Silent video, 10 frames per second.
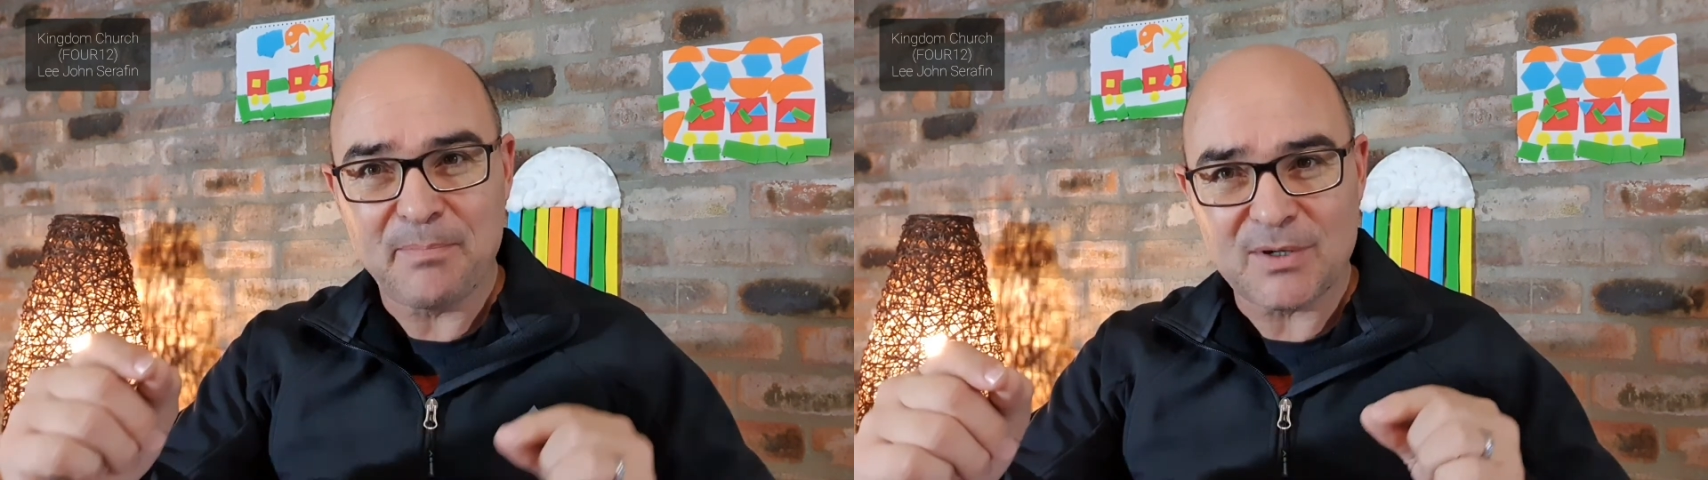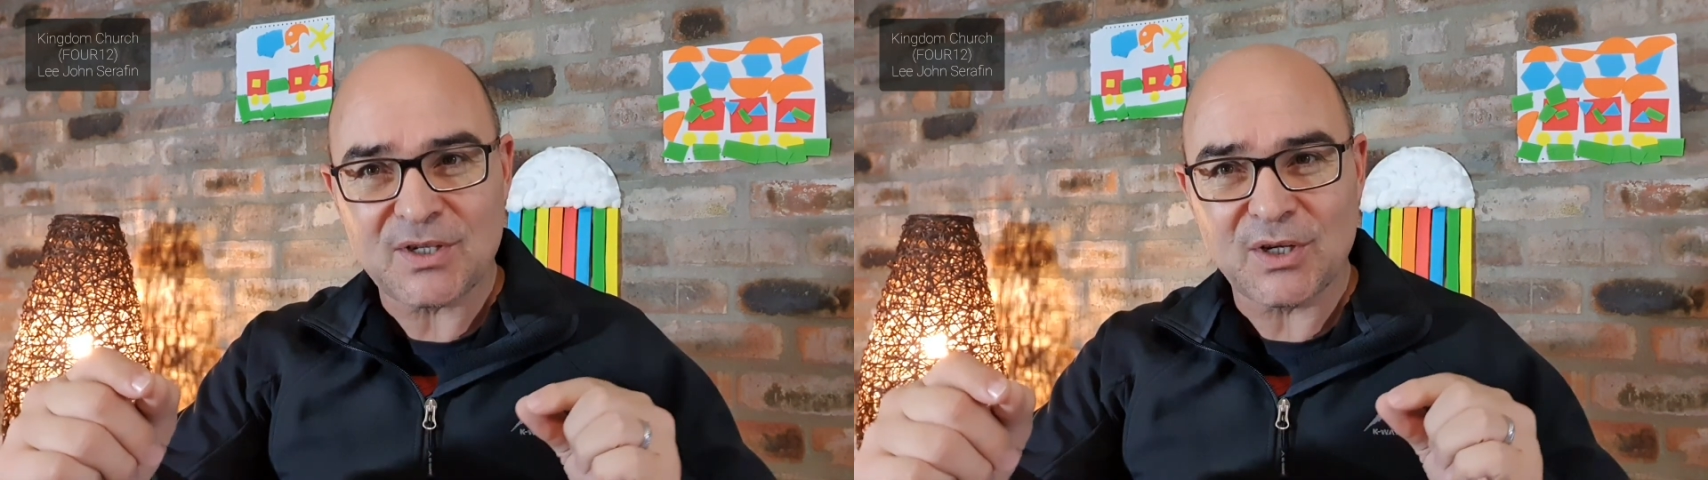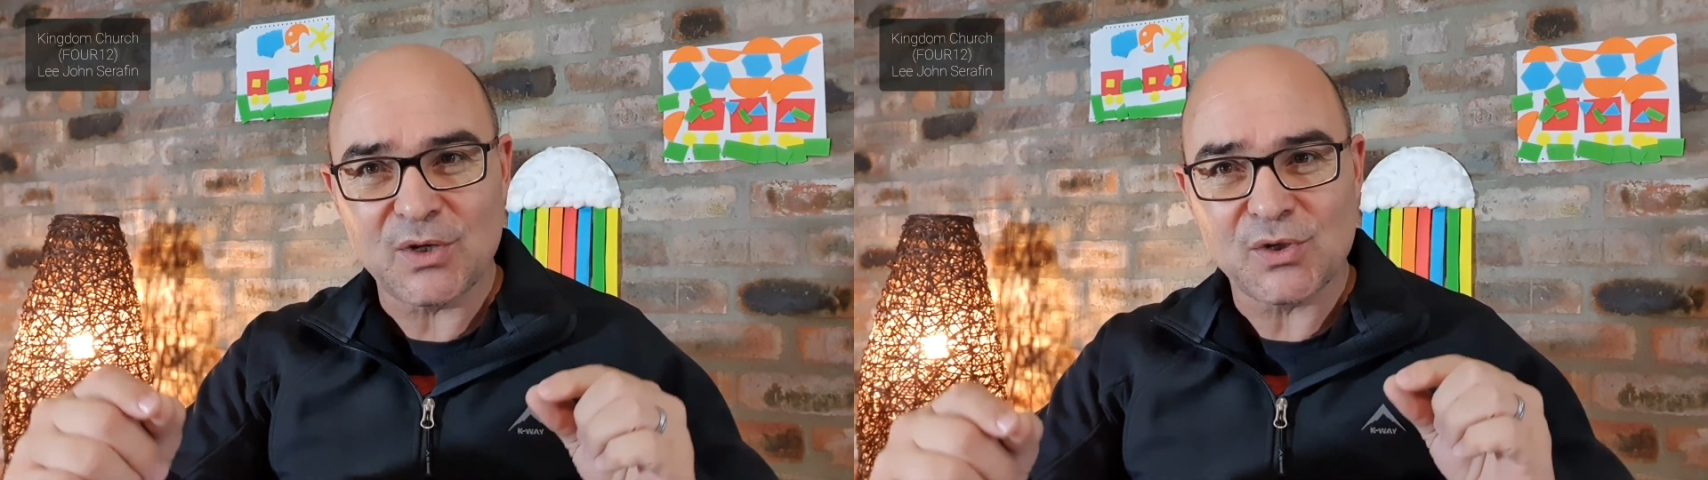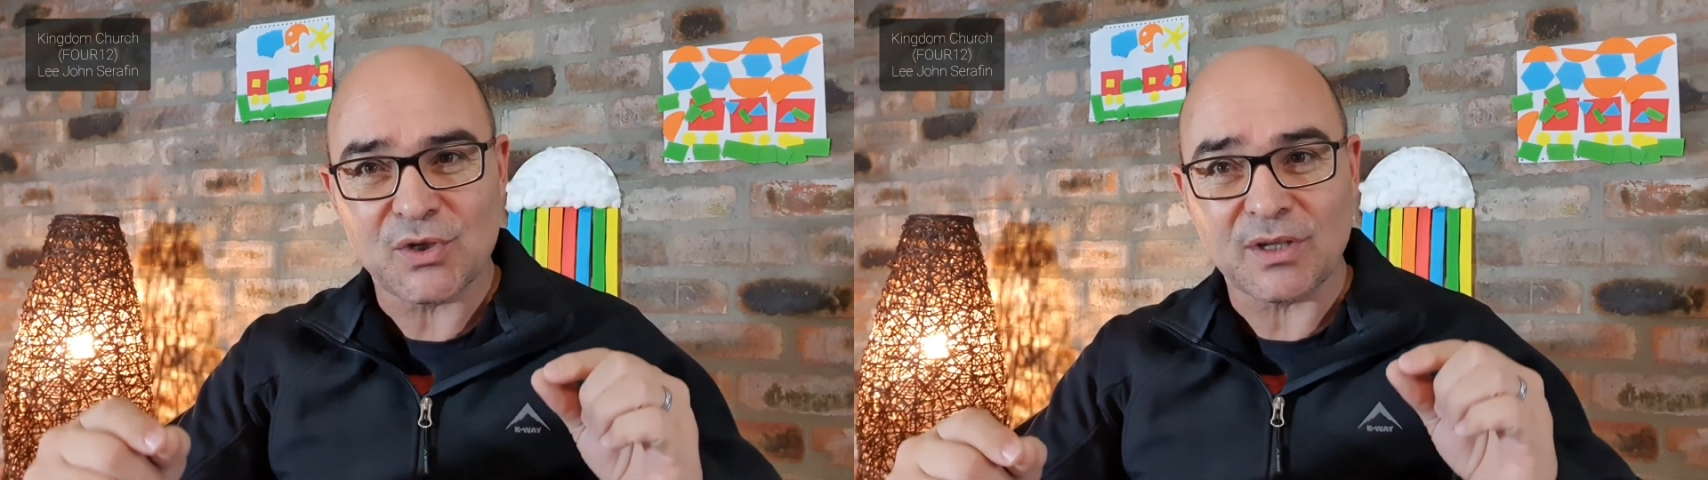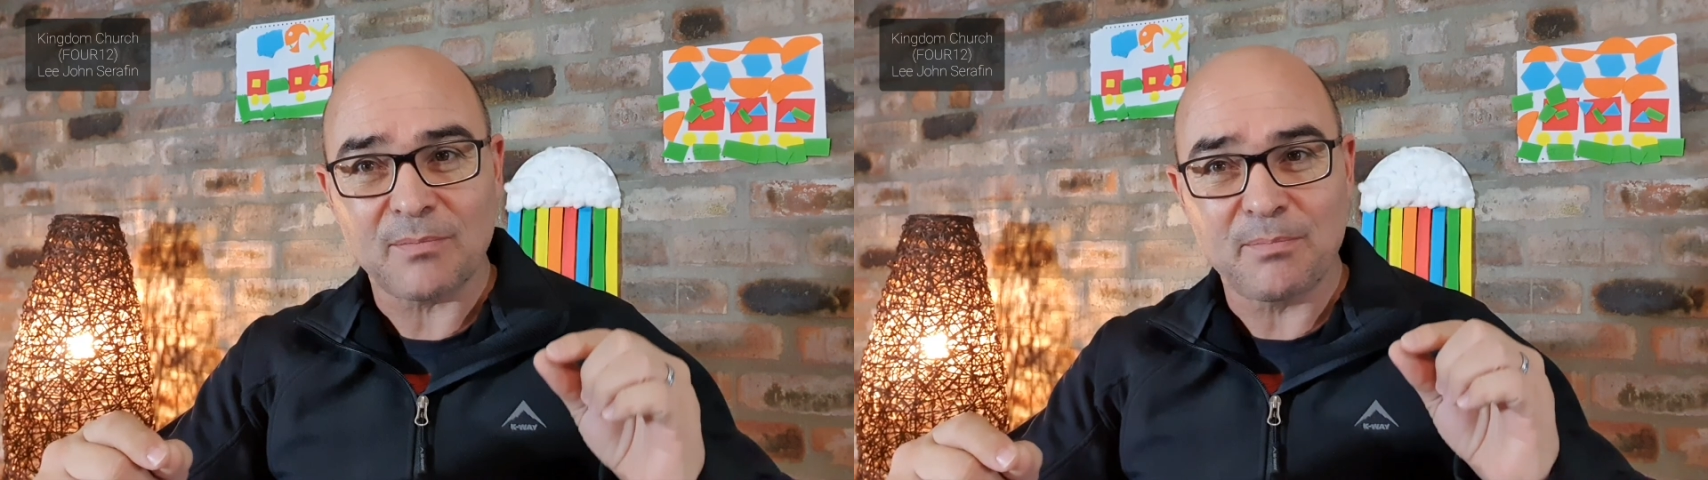
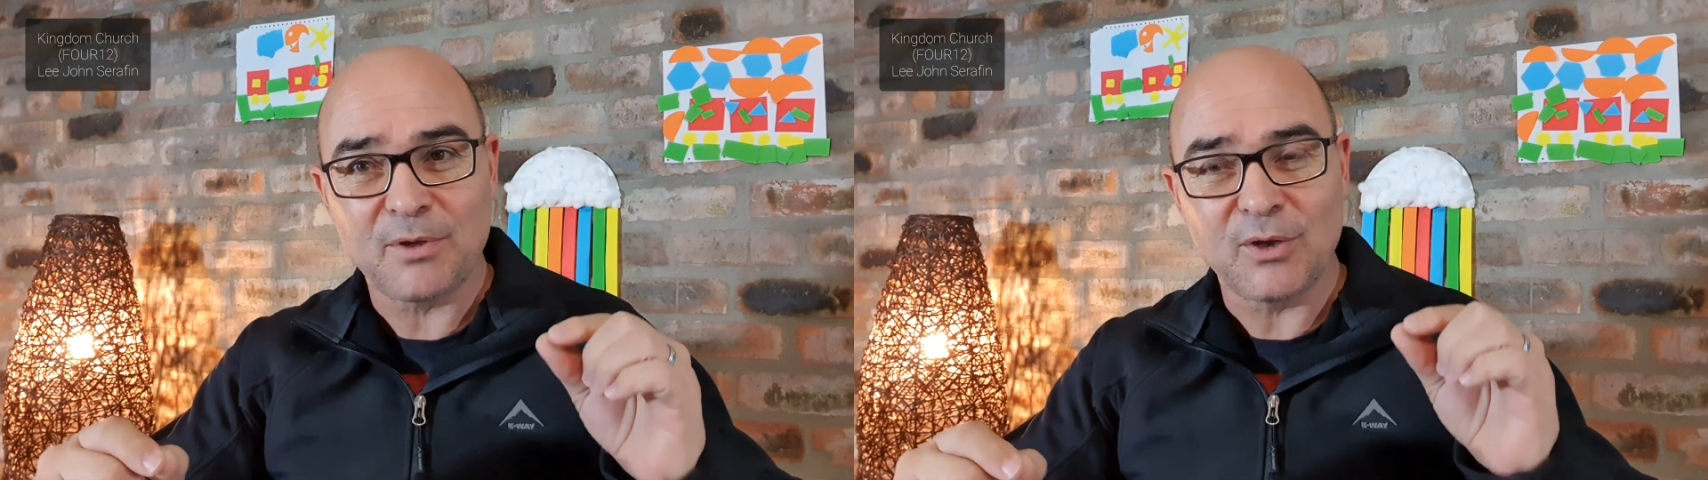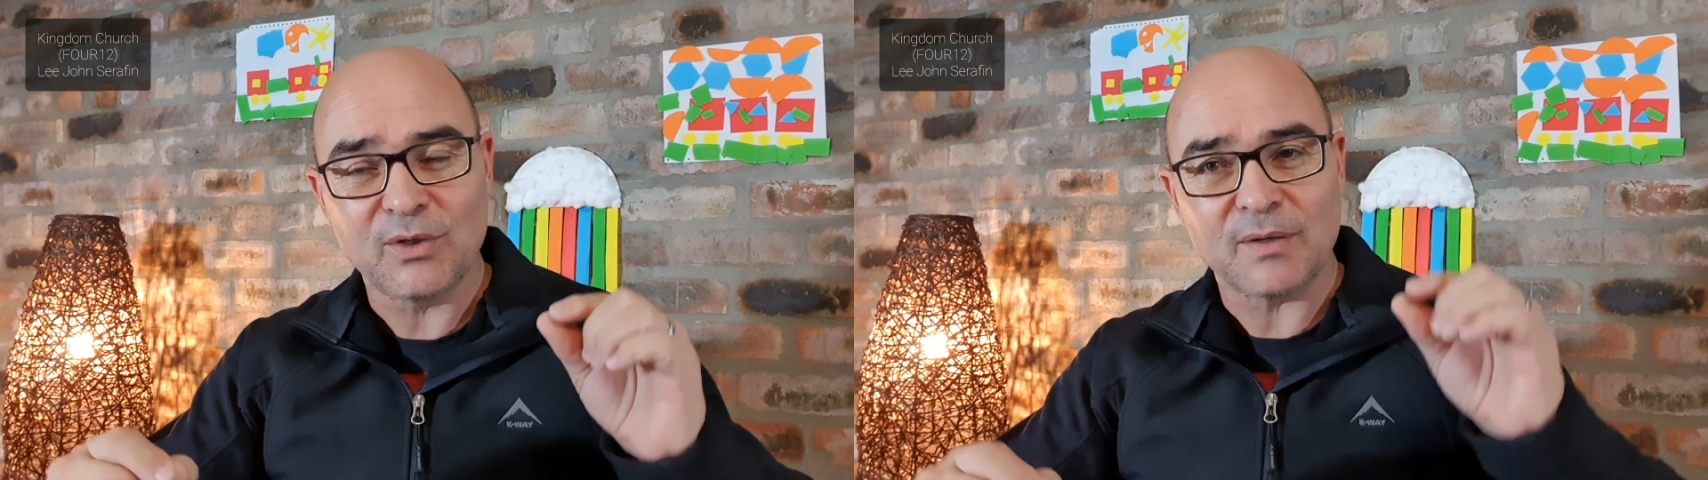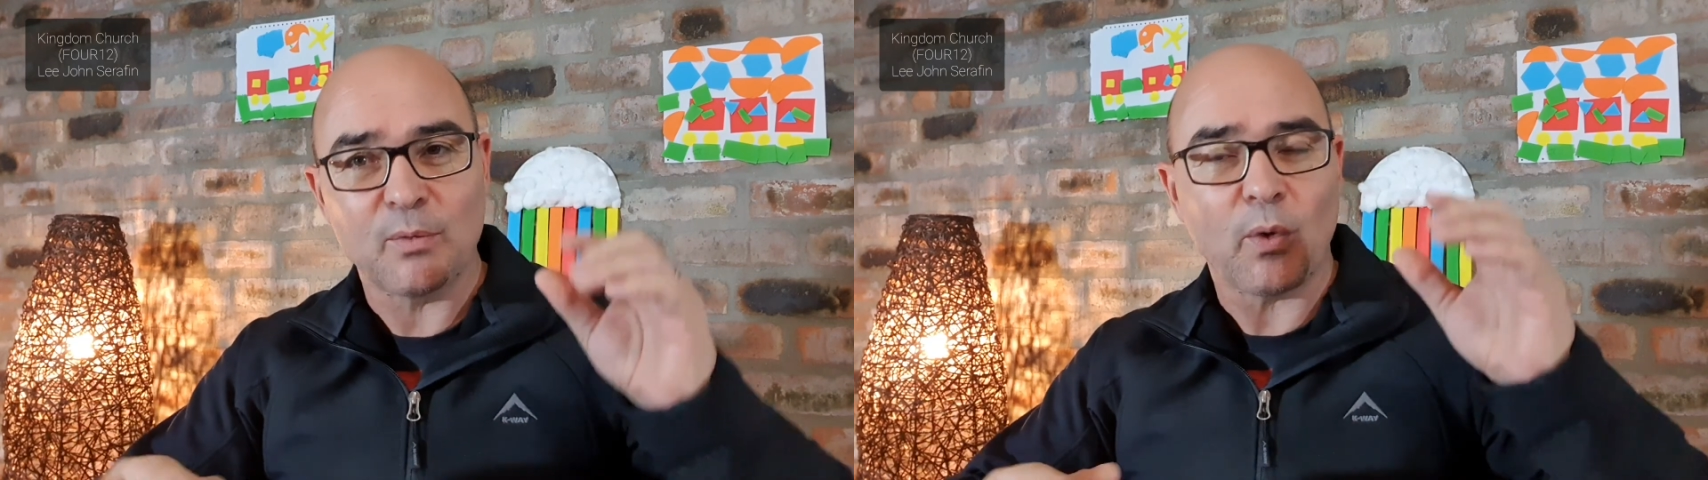persecuted,